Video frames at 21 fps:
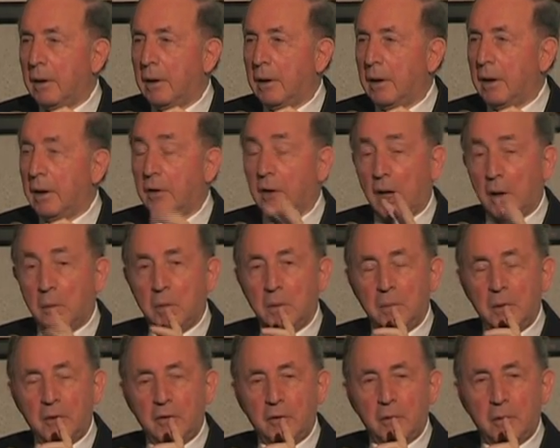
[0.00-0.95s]
as I
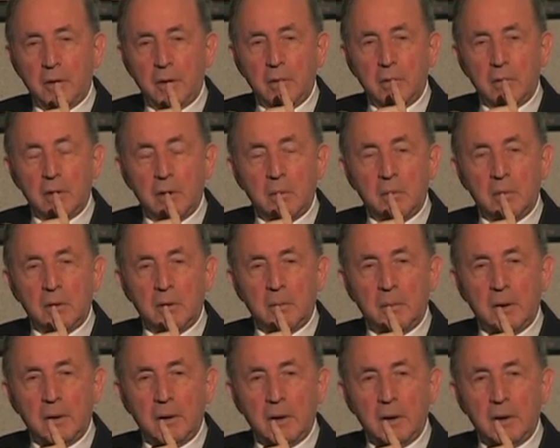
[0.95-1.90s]
will be showing you in a
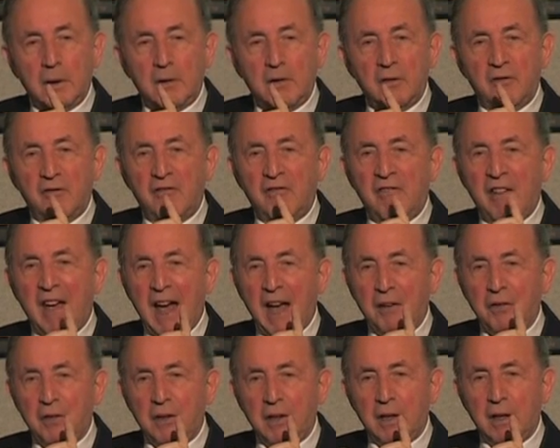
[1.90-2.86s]
moment, is
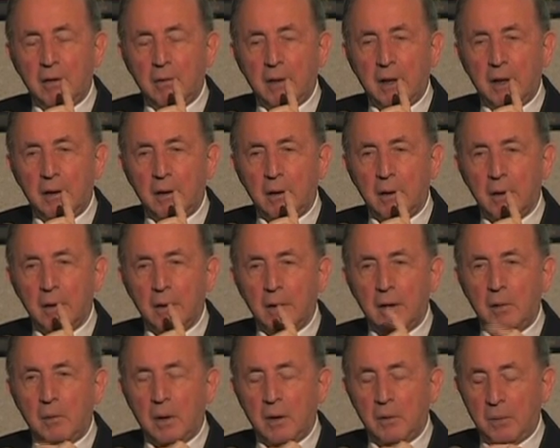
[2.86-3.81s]
vastly greater
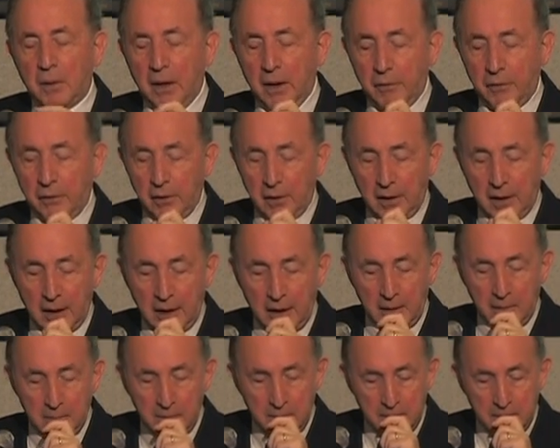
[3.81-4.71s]
than what we have today.